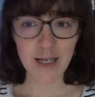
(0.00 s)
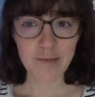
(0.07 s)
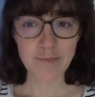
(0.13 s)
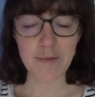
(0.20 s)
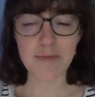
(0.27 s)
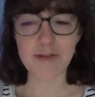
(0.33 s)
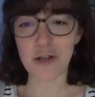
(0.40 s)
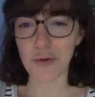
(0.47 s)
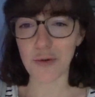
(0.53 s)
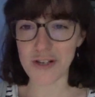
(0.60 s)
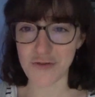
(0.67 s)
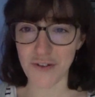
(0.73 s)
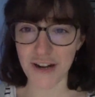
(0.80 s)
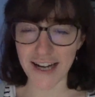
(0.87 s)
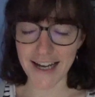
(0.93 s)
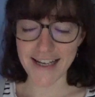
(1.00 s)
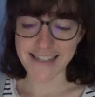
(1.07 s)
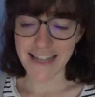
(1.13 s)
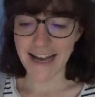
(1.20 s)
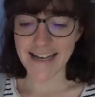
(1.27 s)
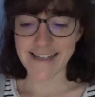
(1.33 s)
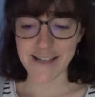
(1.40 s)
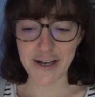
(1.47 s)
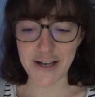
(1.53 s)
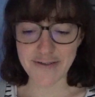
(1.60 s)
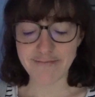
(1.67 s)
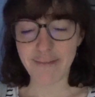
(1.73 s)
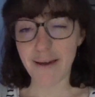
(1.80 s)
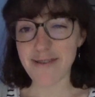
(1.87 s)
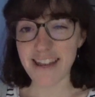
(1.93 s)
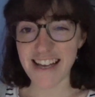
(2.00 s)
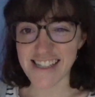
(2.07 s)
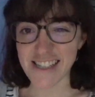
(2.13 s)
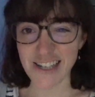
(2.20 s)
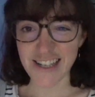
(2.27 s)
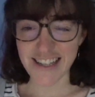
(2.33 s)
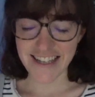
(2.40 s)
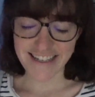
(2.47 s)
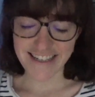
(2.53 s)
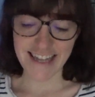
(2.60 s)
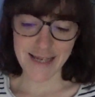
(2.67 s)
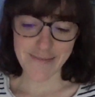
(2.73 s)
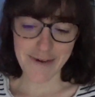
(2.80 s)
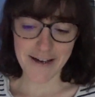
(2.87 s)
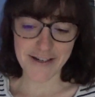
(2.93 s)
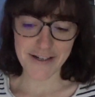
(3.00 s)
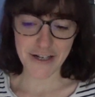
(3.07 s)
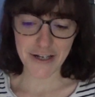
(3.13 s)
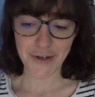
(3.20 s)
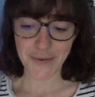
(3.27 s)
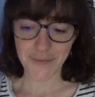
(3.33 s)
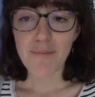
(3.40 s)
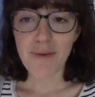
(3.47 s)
people don't always realise that, so maybe that's a good thing to think about too.